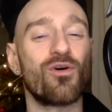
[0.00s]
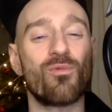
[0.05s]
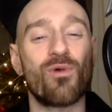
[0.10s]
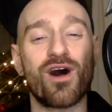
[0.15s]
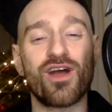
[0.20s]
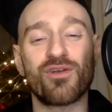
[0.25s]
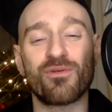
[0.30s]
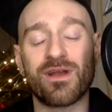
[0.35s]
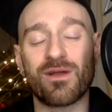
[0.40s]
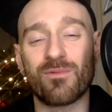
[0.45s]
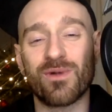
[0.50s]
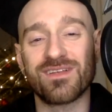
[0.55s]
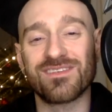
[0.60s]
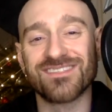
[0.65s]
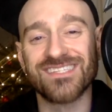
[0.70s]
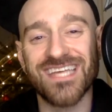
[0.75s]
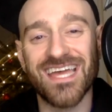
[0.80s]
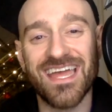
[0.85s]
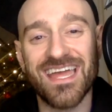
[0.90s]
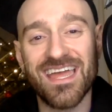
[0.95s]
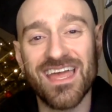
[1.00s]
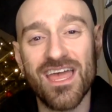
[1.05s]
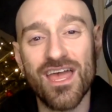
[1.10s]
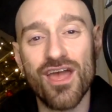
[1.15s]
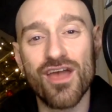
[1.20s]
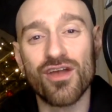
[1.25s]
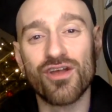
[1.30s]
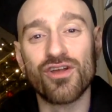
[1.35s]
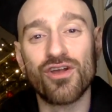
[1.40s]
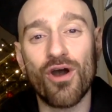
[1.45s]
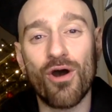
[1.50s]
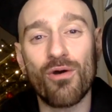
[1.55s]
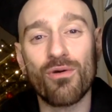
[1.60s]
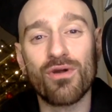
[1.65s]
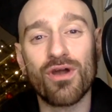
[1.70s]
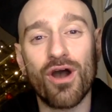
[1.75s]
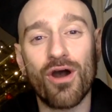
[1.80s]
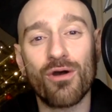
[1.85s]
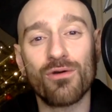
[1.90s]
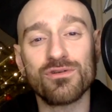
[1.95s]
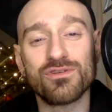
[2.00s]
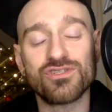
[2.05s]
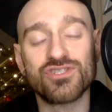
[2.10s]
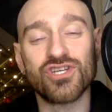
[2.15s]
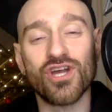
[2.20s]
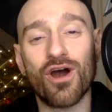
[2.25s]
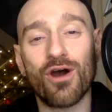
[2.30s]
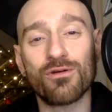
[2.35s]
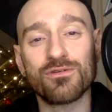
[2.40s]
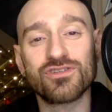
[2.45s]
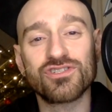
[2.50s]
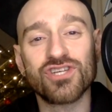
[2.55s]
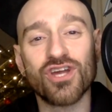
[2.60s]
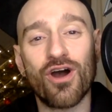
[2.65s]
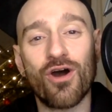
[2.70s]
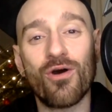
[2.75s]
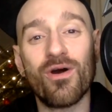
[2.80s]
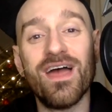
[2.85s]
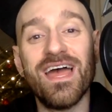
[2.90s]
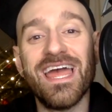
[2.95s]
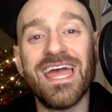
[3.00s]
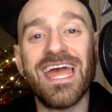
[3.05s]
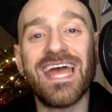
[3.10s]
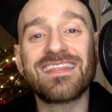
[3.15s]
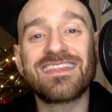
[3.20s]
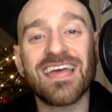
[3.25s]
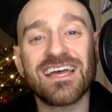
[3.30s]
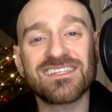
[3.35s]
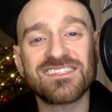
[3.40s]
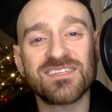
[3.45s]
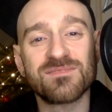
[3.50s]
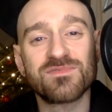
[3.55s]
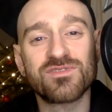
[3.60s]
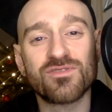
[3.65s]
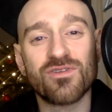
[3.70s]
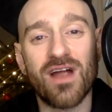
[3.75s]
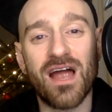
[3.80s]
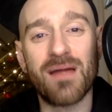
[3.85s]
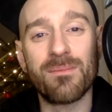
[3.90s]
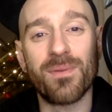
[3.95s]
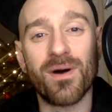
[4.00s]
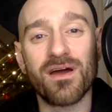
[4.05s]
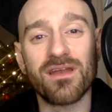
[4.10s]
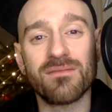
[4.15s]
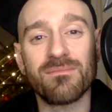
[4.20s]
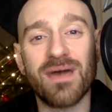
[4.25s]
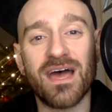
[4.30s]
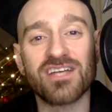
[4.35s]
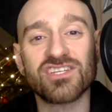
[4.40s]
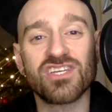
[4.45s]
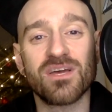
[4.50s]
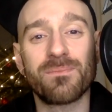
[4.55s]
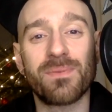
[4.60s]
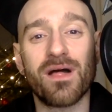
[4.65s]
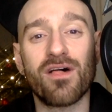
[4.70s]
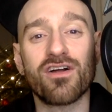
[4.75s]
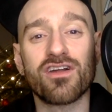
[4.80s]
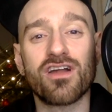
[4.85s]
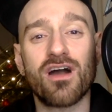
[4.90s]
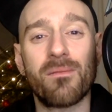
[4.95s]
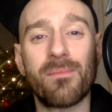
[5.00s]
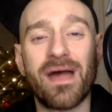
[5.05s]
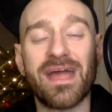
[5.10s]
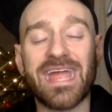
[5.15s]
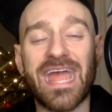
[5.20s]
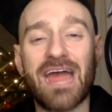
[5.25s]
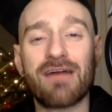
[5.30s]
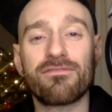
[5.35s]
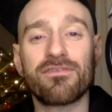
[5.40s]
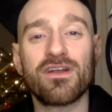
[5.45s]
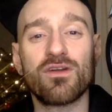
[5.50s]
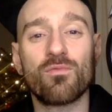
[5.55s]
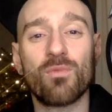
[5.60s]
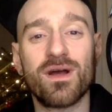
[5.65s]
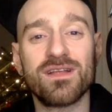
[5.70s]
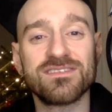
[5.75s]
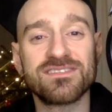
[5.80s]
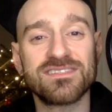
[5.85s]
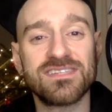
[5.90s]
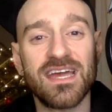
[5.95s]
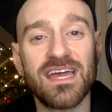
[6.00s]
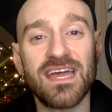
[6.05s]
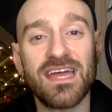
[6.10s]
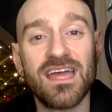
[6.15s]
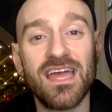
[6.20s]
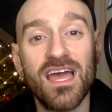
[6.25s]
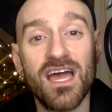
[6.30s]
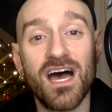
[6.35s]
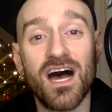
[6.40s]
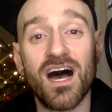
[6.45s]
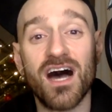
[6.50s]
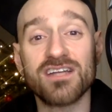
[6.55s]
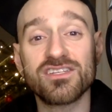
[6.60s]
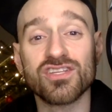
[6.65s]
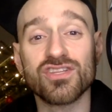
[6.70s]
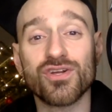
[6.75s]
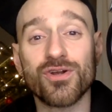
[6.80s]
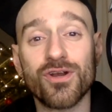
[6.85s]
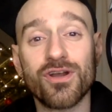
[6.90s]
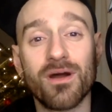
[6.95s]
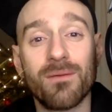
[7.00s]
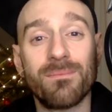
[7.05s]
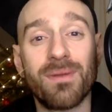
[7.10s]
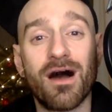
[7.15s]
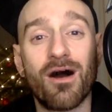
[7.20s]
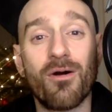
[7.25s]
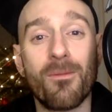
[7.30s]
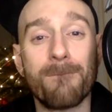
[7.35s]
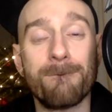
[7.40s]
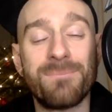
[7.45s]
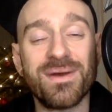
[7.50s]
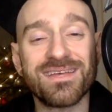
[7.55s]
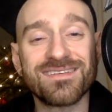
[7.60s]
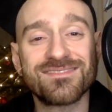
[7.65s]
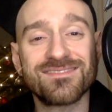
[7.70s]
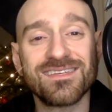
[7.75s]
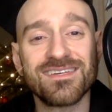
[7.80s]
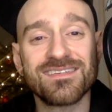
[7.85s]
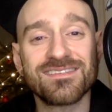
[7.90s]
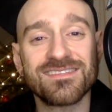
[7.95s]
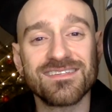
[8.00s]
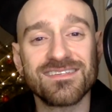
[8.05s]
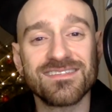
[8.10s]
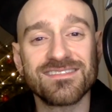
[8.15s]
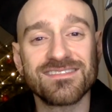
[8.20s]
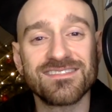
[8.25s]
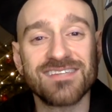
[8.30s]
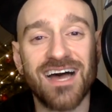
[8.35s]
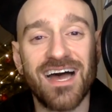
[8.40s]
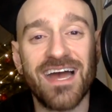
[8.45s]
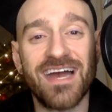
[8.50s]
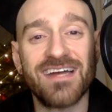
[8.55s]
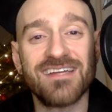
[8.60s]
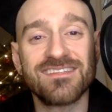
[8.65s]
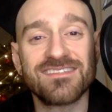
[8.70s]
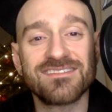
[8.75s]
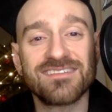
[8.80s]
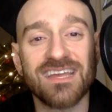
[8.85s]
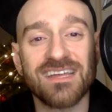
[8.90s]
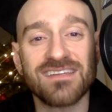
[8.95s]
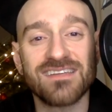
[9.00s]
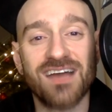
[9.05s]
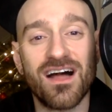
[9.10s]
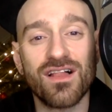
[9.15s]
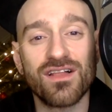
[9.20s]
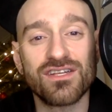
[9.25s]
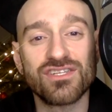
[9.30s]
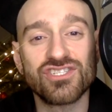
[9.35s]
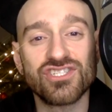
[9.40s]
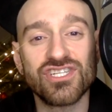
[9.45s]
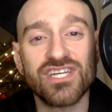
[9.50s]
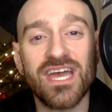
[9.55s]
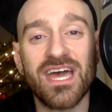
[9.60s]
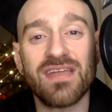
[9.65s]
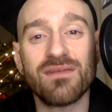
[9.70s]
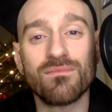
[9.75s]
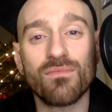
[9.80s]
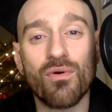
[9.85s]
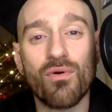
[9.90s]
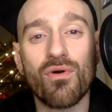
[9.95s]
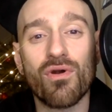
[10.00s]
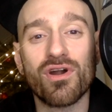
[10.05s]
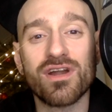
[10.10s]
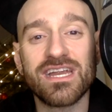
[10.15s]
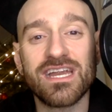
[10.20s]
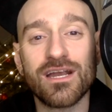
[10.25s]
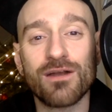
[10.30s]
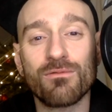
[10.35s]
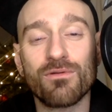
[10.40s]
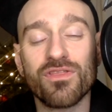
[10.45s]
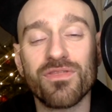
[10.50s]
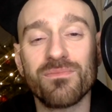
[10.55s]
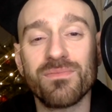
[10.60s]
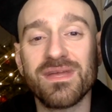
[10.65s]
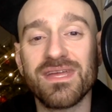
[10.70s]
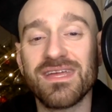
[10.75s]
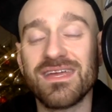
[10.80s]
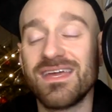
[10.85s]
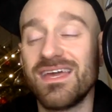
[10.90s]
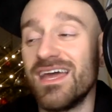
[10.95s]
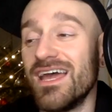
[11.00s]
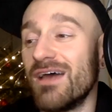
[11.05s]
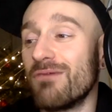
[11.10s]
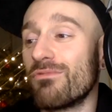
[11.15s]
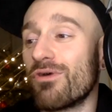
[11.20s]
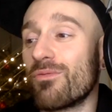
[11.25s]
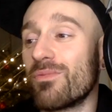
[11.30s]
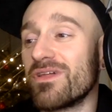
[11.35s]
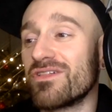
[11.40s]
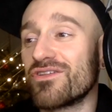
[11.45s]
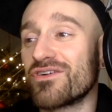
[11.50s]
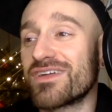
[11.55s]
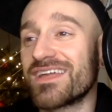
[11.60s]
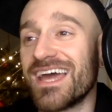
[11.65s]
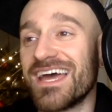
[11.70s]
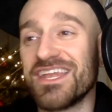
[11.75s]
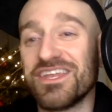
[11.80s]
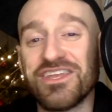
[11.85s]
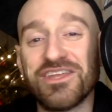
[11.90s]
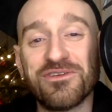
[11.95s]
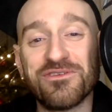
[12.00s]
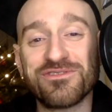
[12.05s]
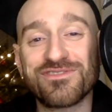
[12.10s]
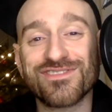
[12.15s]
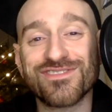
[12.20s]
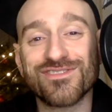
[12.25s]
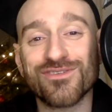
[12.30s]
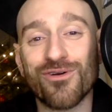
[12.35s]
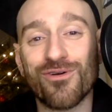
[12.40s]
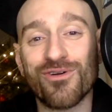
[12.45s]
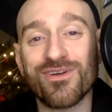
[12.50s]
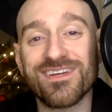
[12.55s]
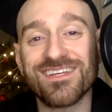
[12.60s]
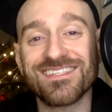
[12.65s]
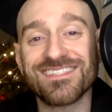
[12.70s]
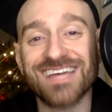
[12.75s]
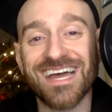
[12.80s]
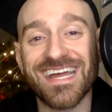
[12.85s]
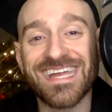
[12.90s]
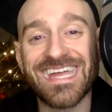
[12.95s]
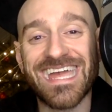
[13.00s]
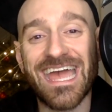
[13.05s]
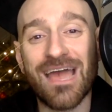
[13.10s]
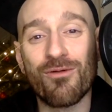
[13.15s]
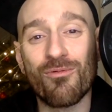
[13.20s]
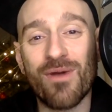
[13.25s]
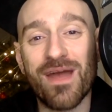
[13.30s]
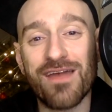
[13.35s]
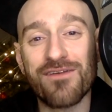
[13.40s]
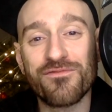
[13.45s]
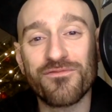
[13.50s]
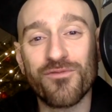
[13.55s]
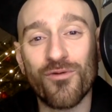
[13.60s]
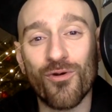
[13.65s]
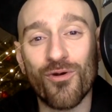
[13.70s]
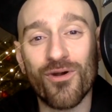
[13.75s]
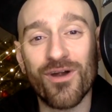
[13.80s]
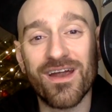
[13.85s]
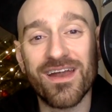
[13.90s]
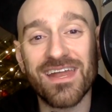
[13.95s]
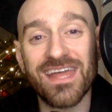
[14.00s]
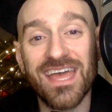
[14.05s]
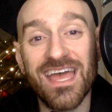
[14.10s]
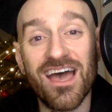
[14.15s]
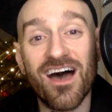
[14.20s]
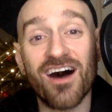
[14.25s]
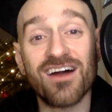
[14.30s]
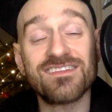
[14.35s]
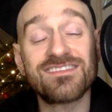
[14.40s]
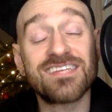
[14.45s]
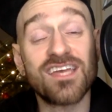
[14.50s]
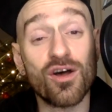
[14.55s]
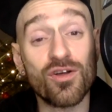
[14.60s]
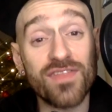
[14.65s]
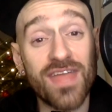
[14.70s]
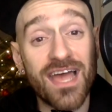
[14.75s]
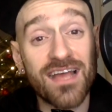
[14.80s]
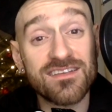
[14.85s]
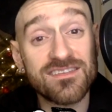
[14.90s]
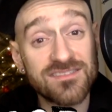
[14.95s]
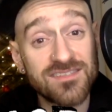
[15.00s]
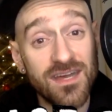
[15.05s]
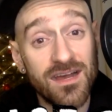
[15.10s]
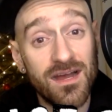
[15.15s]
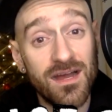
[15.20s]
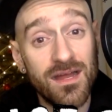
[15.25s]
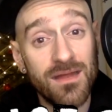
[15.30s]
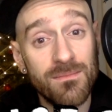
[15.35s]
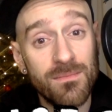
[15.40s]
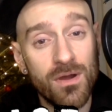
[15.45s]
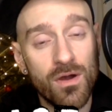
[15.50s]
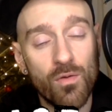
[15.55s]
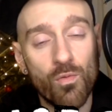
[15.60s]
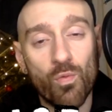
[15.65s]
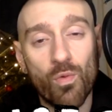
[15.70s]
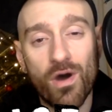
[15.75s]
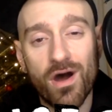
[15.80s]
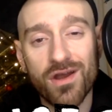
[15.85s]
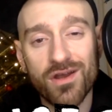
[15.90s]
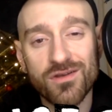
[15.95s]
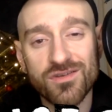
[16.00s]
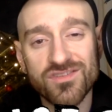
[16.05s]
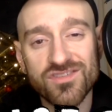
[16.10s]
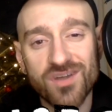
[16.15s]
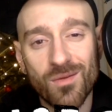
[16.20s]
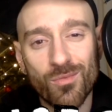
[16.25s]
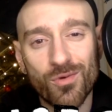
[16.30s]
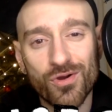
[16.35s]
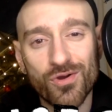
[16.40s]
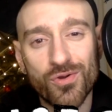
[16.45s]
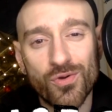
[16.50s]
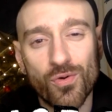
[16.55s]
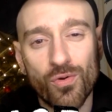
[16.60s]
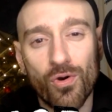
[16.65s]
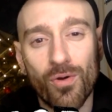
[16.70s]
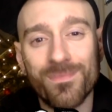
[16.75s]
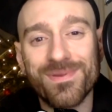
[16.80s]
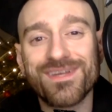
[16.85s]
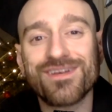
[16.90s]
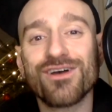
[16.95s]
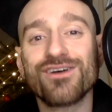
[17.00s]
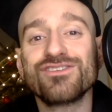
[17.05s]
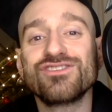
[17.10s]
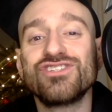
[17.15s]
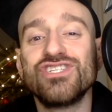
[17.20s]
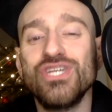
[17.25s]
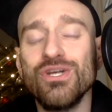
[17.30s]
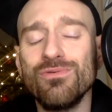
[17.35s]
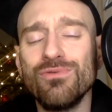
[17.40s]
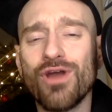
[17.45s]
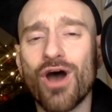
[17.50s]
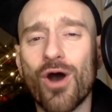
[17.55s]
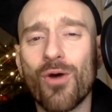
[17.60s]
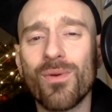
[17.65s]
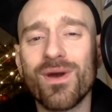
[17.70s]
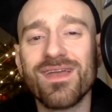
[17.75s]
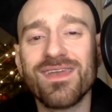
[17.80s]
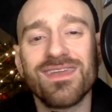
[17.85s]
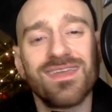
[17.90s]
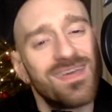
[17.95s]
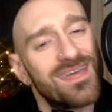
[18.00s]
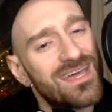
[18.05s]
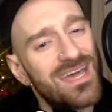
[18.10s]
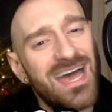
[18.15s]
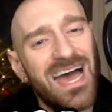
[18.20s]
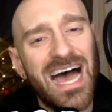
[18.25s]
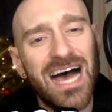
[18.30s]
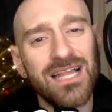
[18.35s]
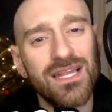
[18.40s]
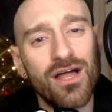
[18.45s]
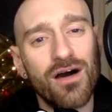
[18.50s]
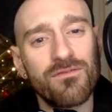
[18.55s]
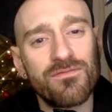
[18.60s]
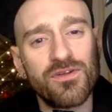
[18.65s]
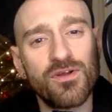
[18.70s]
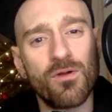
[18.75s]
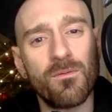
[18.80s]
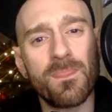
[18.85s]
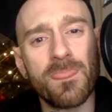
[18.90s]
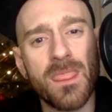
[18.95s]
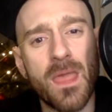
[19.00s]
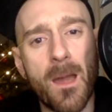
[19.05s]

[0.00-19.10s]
Wandering Wednesday. Go Joe show. Hit that subscribe button, mash that bell, and come back every Wednesday to learn about business, science, technology, and more here with me when we look at news stories. I can't wait for it. Until next time, wander somewhere cool because you know it. I love you.